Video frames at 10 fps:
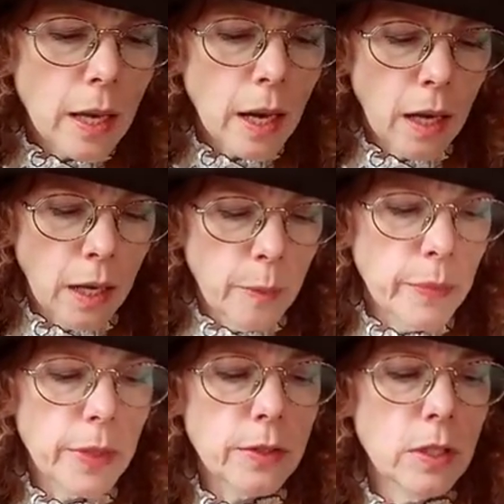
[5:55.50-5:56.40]

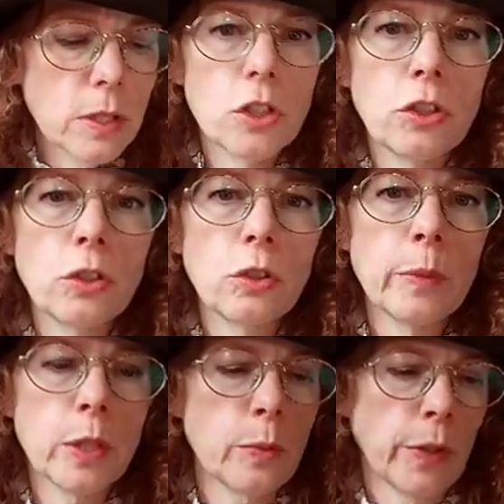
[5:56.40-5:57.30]
um, there's not too
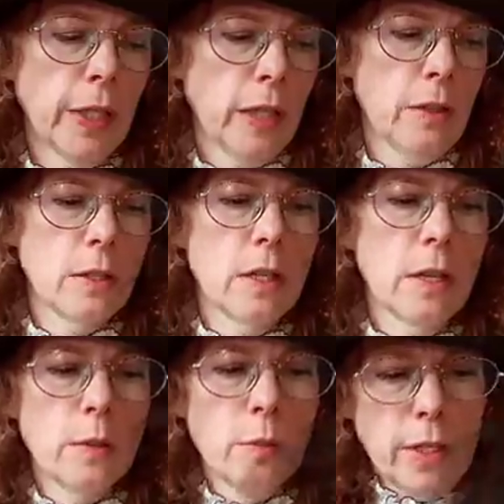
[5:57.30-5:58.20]
much more in here. There's
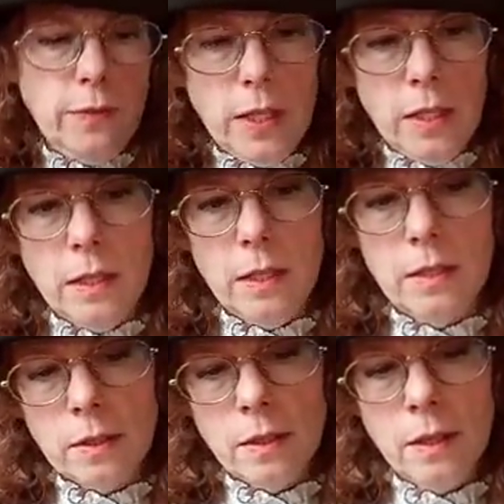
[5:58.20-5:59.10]
another one of these